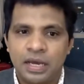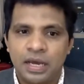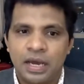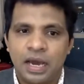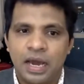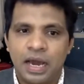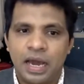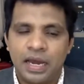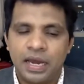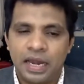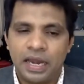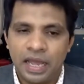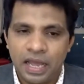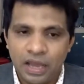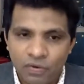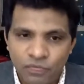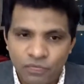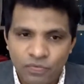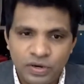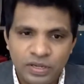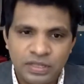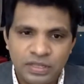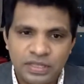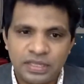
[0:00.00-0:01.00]
and
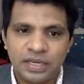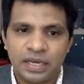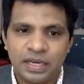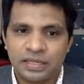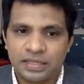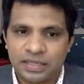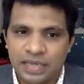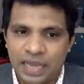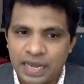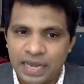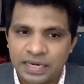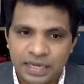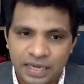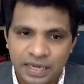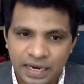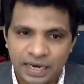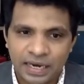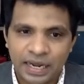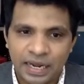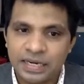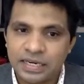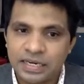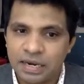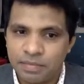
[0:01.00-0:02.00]
everything as a category
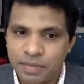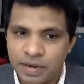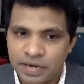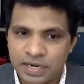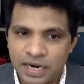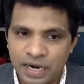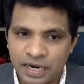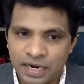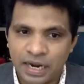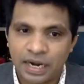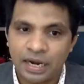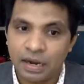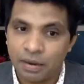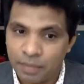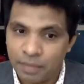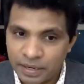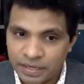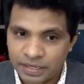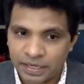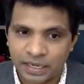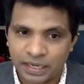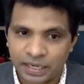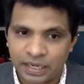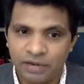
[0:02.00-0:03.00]
title,
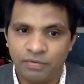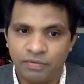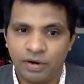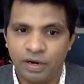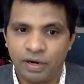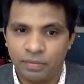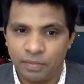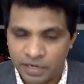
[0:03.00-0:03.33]
meta keyword,